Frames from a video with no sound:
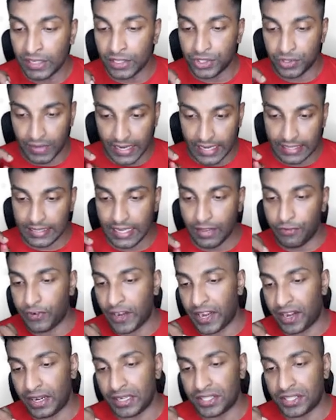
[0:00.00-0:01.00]
So when I say
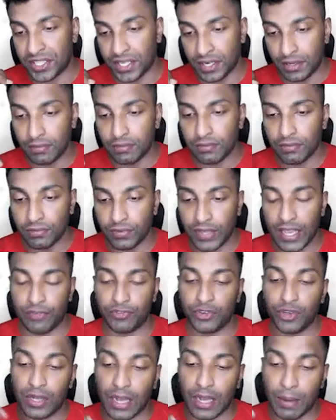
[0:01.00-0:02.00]
federation, we
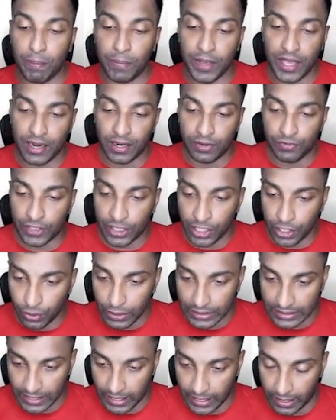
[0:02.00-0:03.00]
have to compare it with
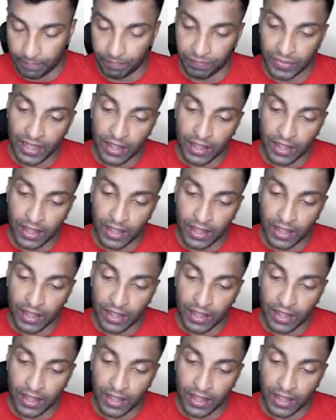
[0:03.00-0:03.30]
USA.